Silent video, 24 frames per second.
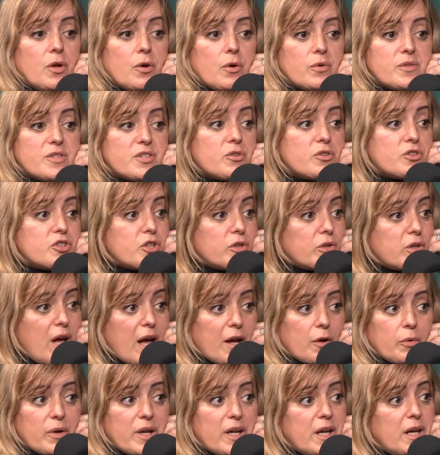social
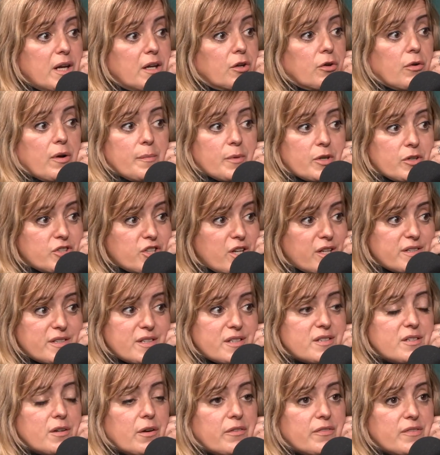equity and criminal
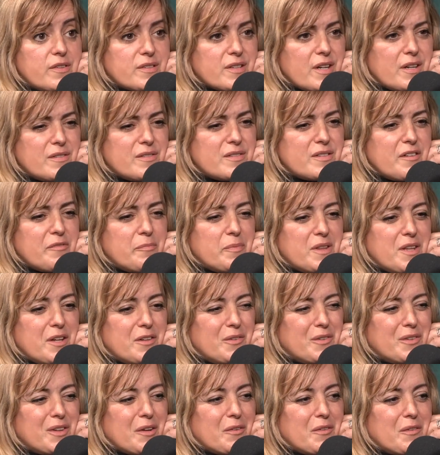justice and all this kind of stuff. But then
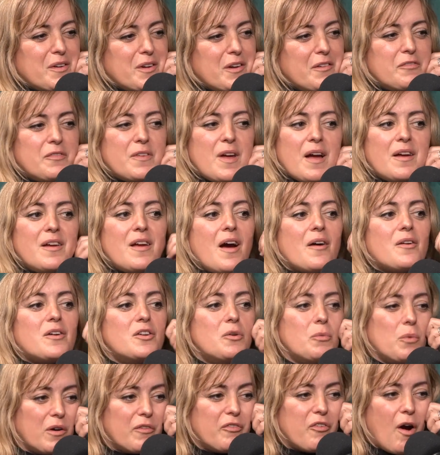you're like, how can
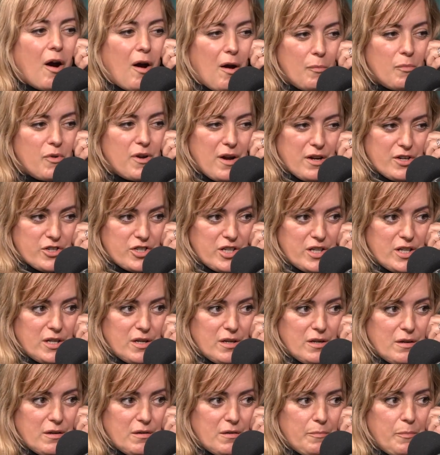you work for harm
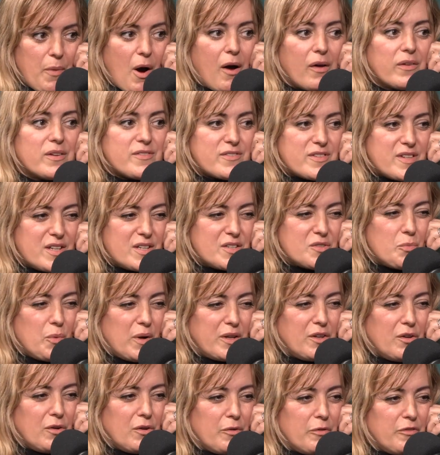reduction policies
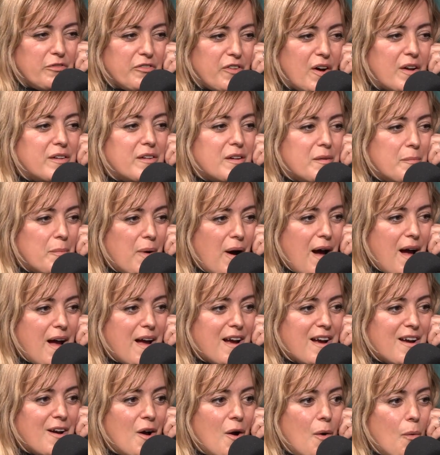when you're funded
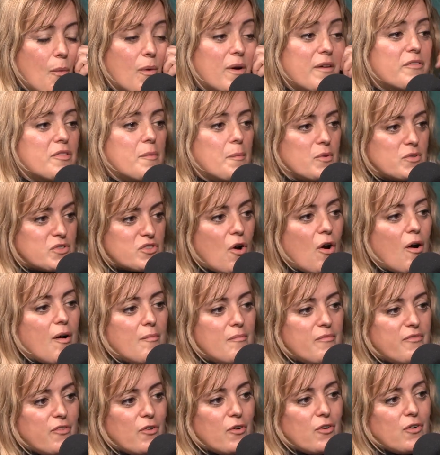by one of the most
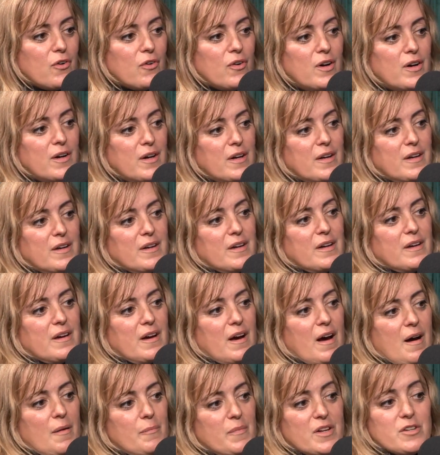harmful
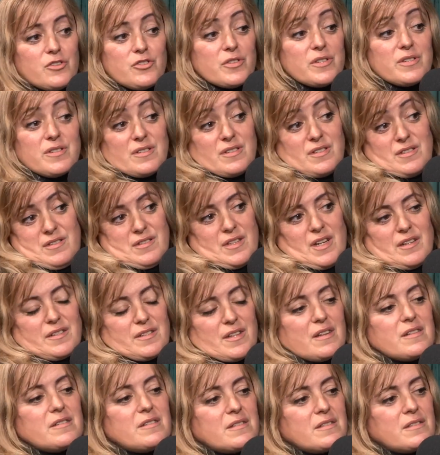interests that
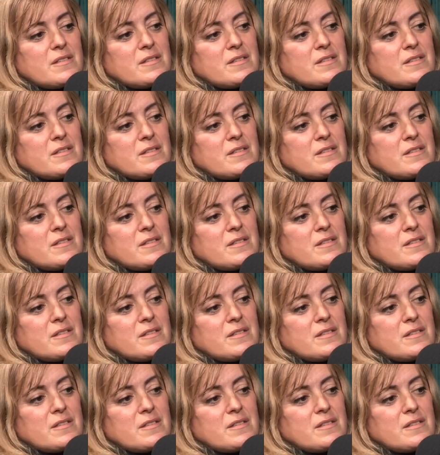exists?